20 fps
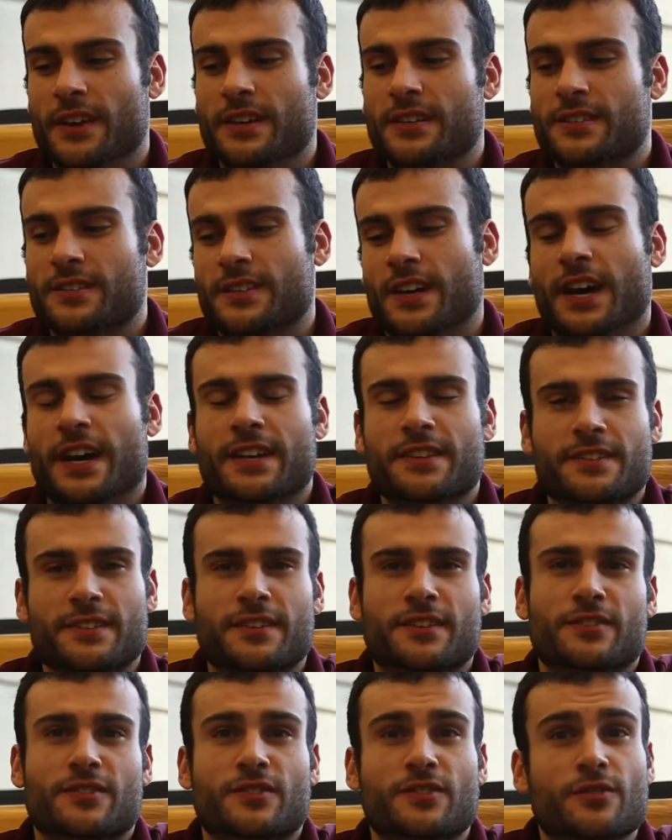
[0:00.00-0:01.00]
science and
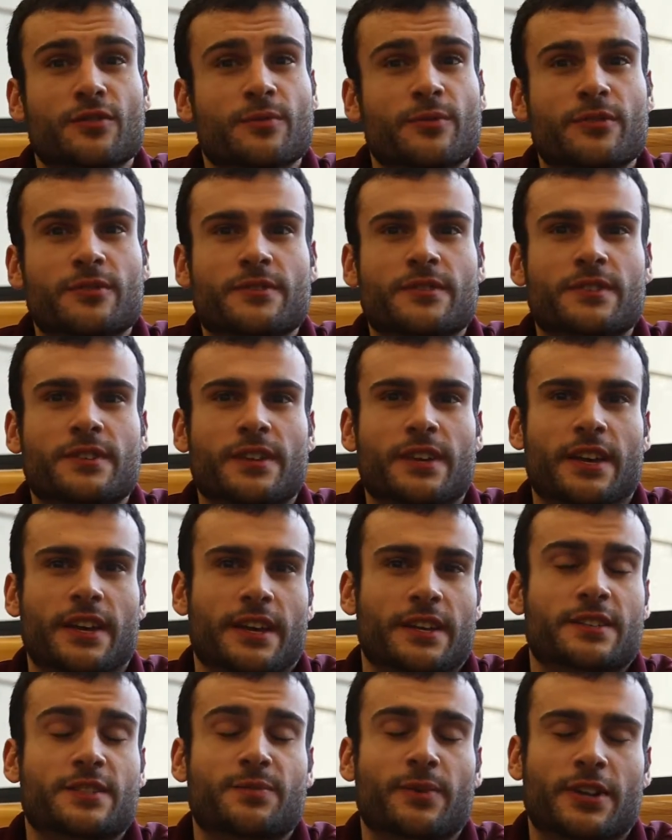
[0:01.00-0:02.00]
consumers, and
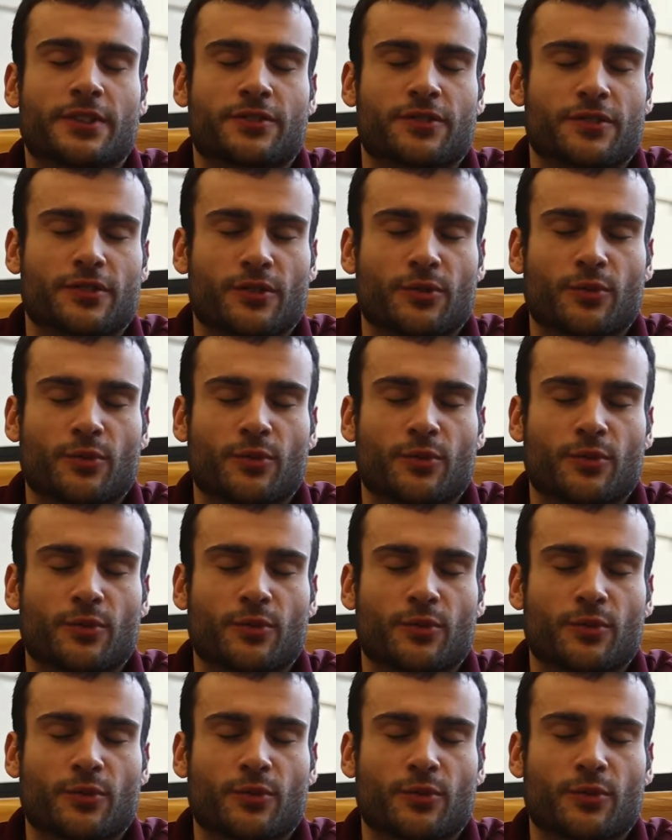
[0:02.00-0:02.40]
especially in the